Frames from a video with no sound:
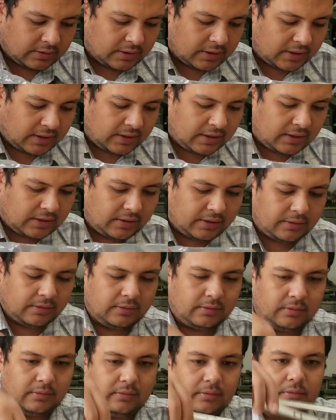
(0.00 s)
And
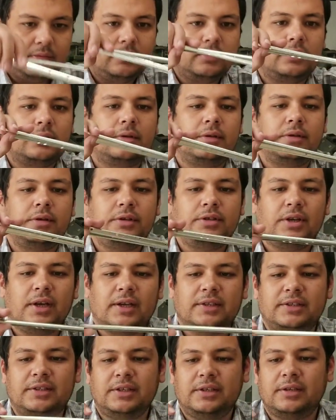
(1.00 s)
your
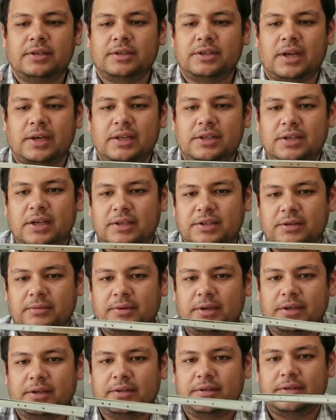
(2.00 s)
chassis, shiny chassis
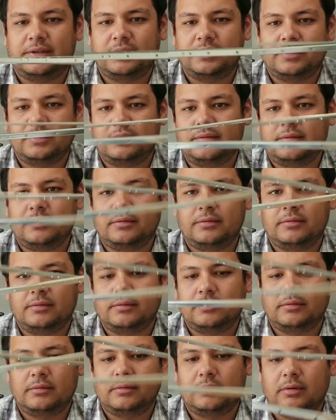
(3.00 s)
rails.
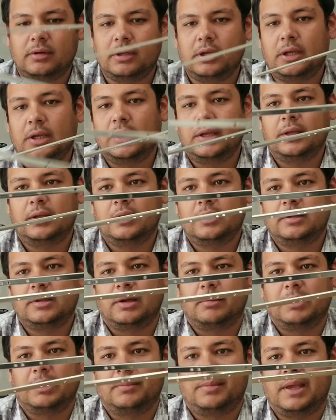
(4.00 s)
I'm
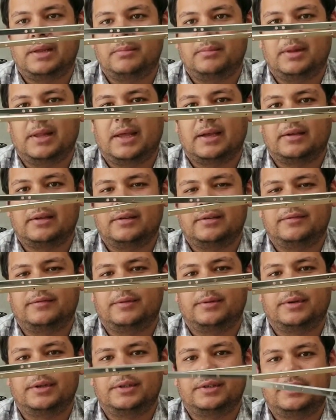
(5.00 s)
going to paint black, of
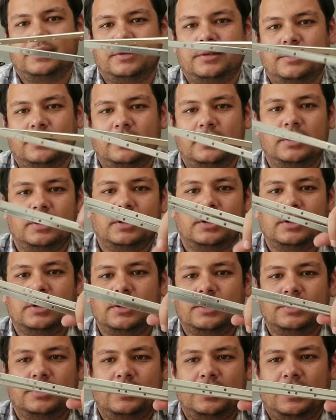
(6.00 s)
course.
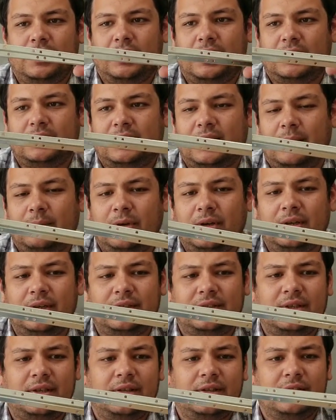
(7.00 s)
So yeah, the next time you're going to
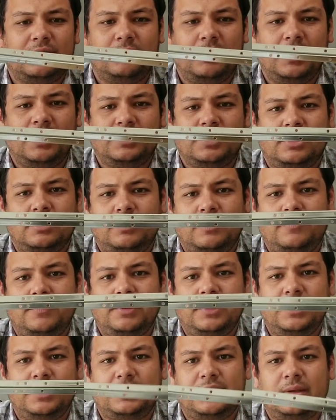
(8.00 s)
see this rig, it's going to be
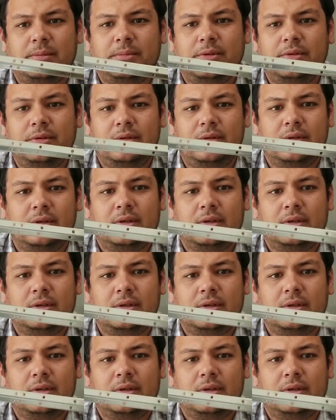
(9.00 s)
fully assembled.